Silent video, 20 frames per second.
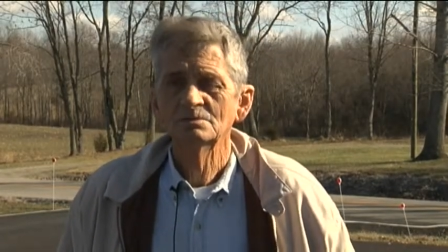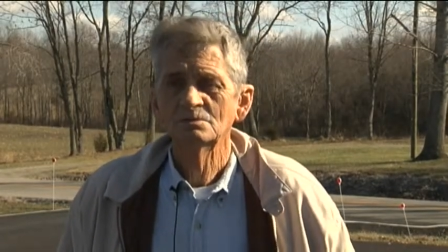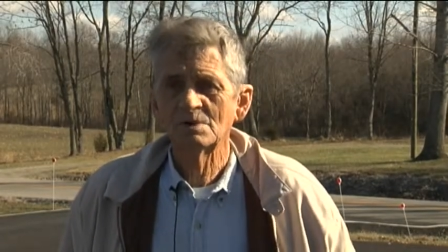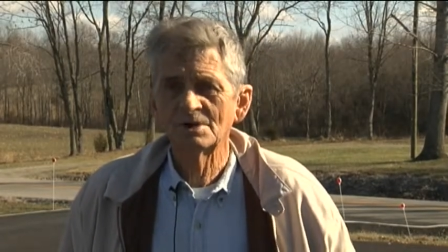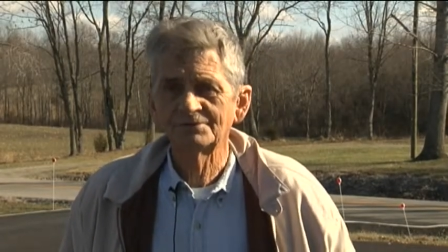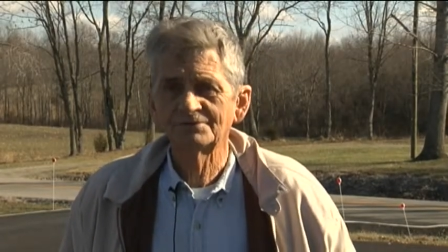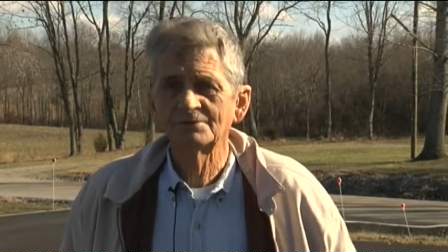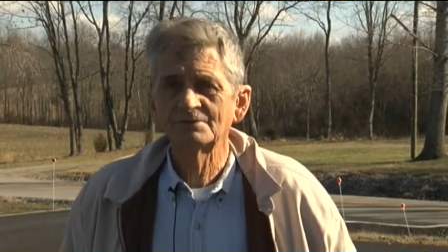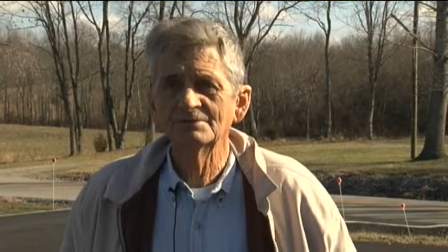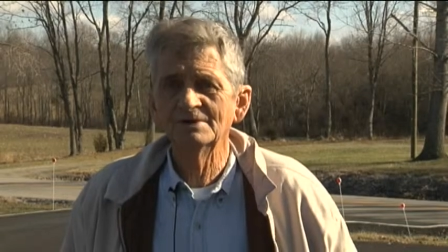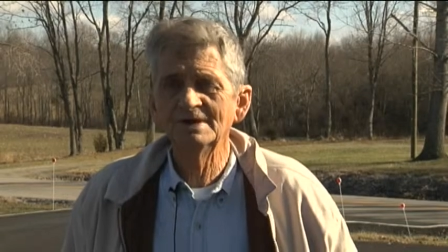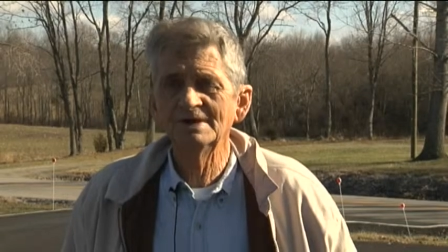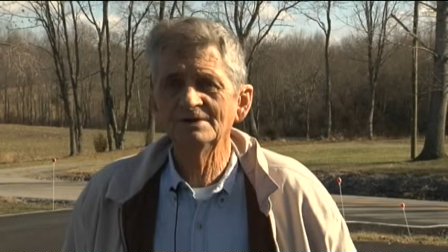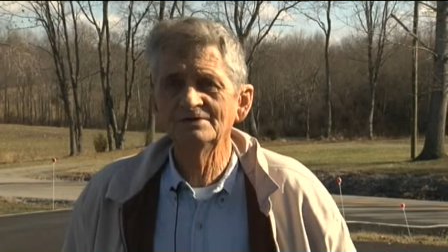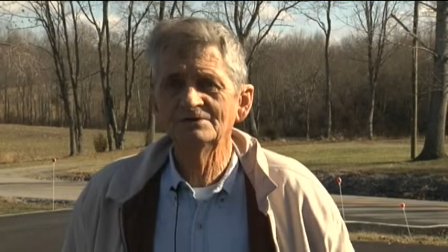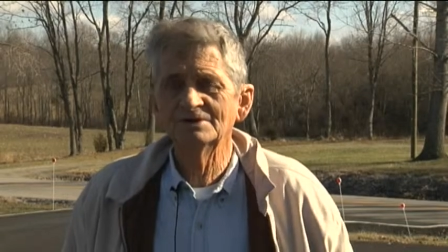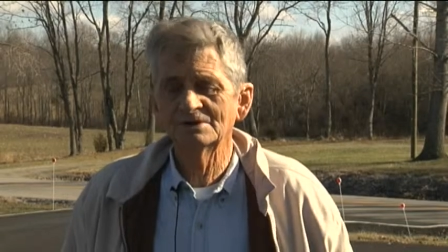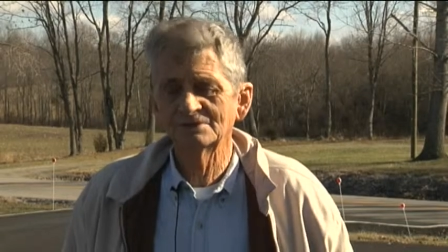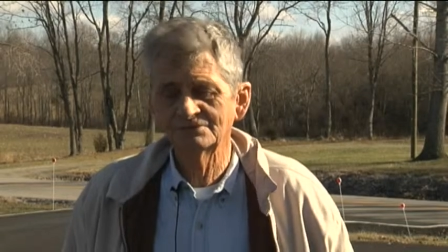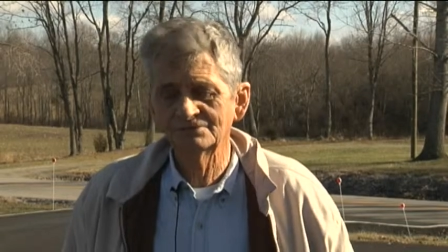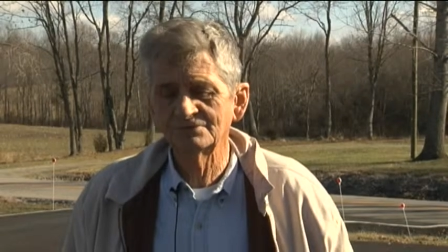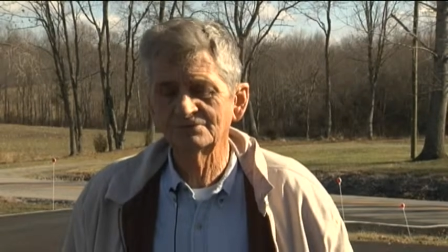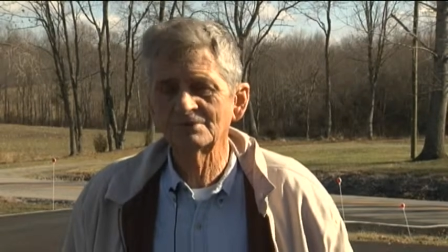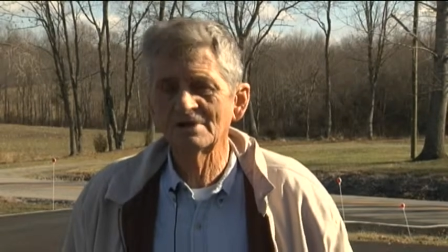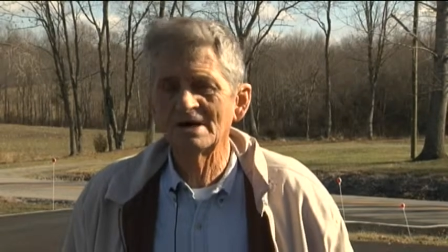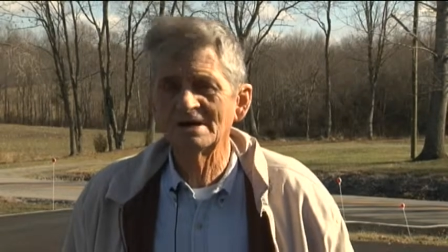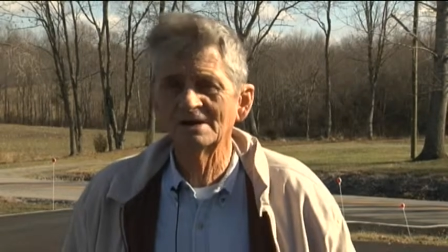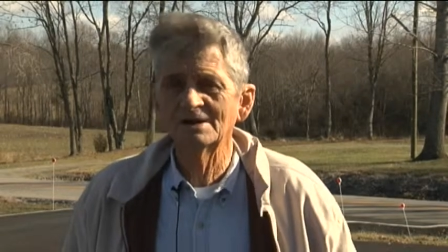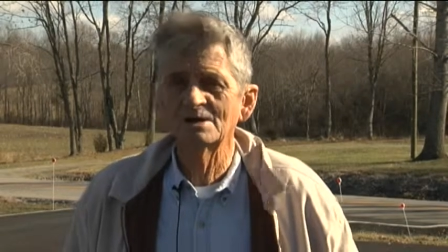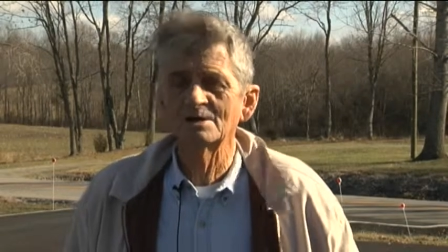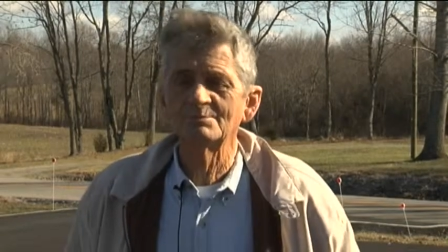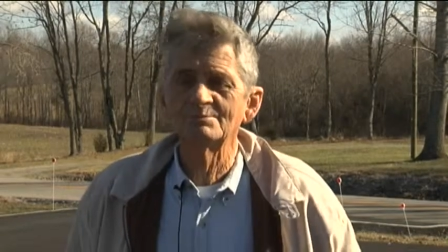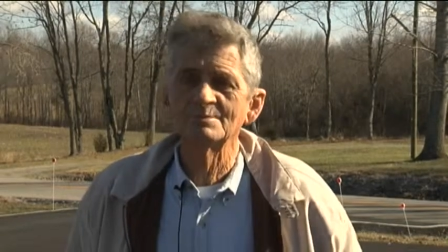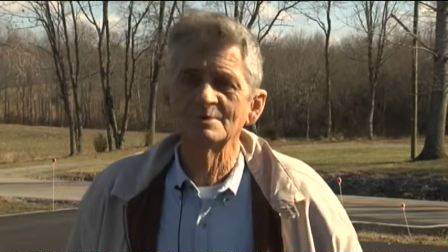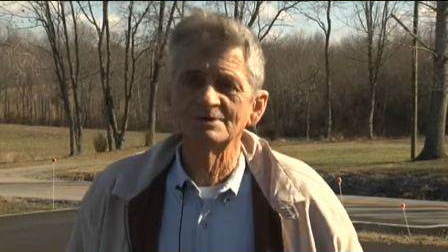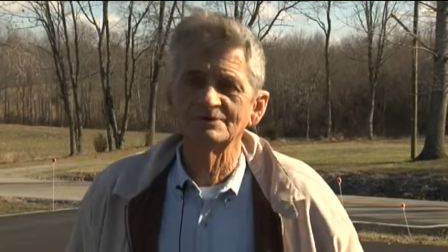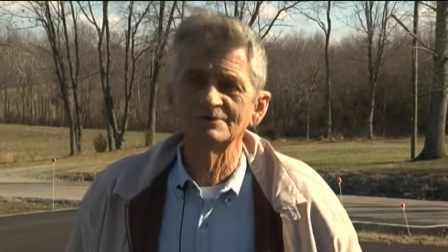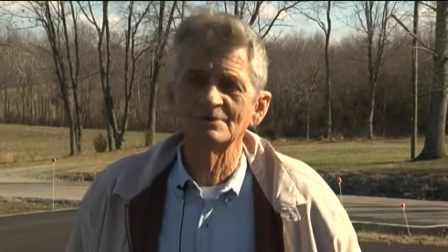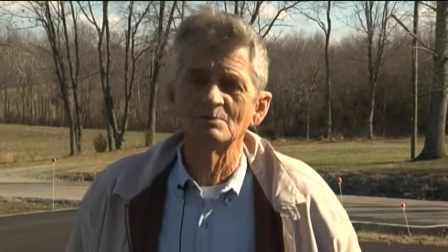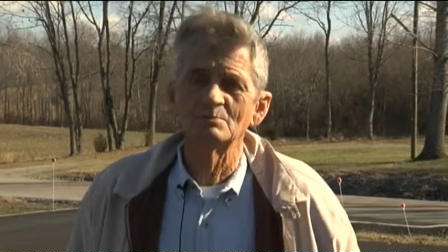what their needs is and try to help them
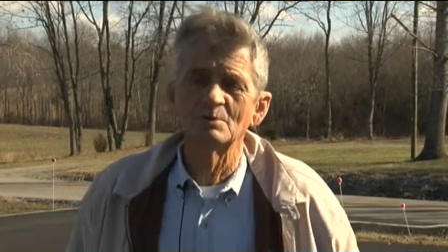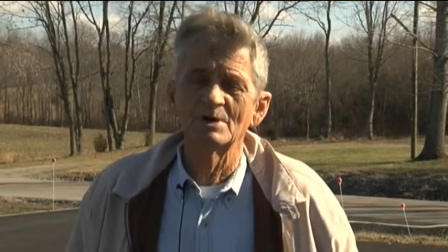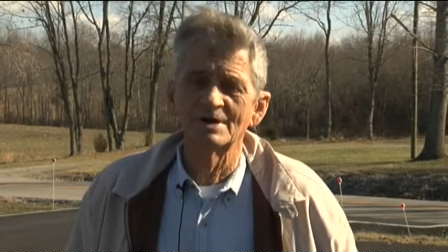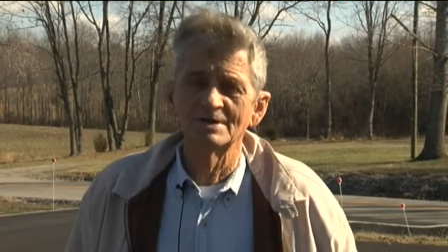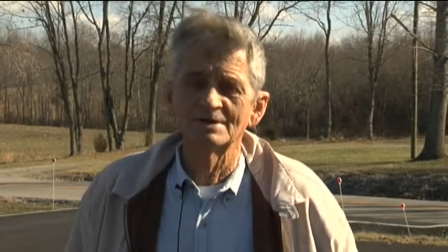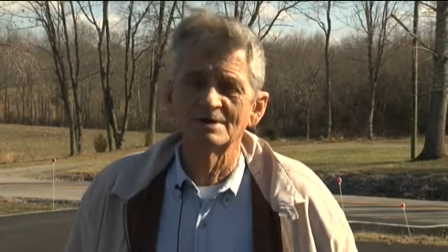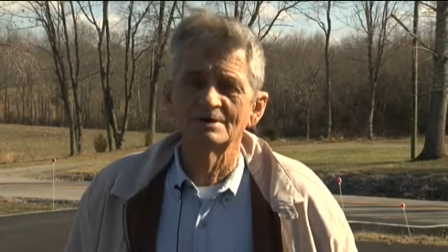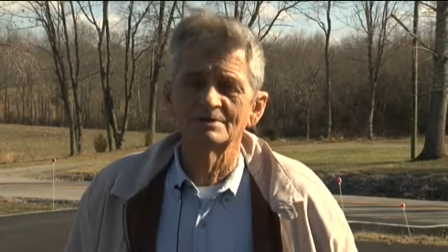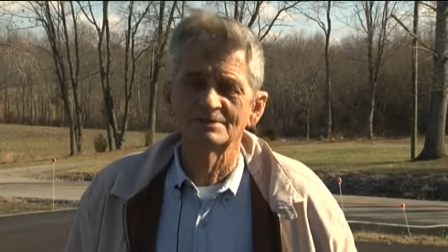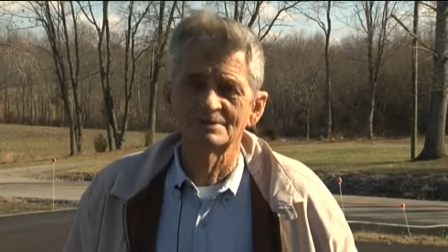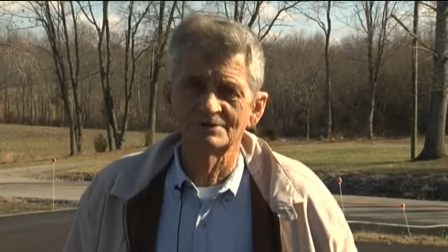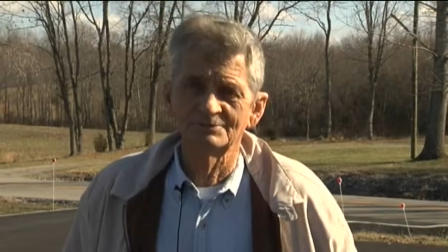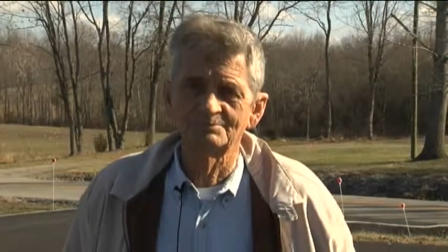in some way or another.